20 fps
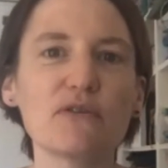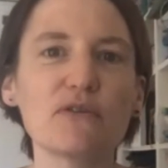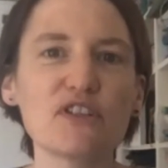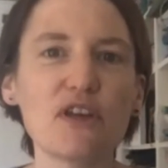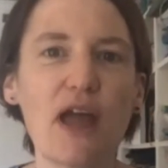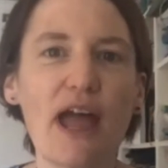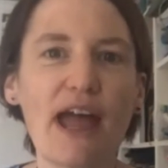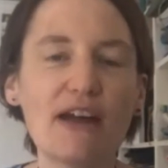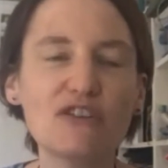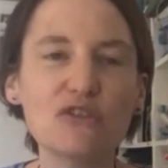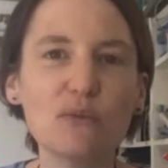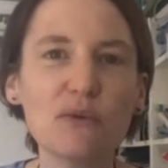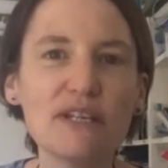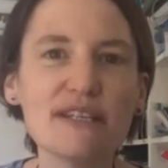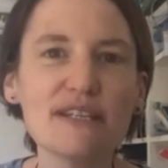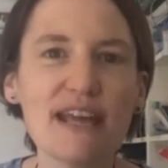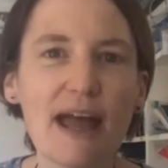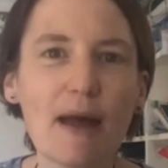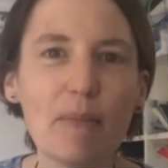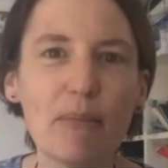So how do we
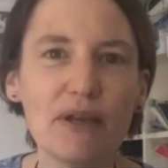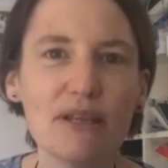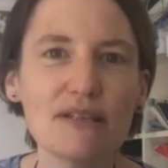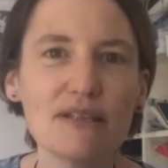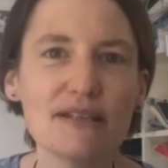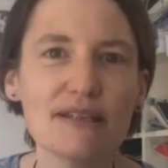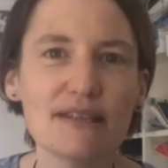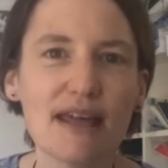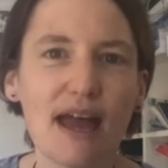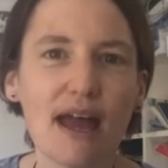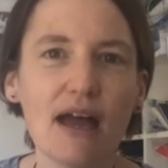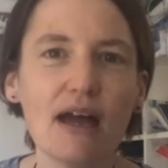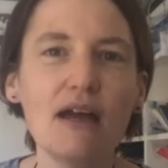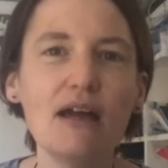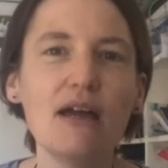tap into that?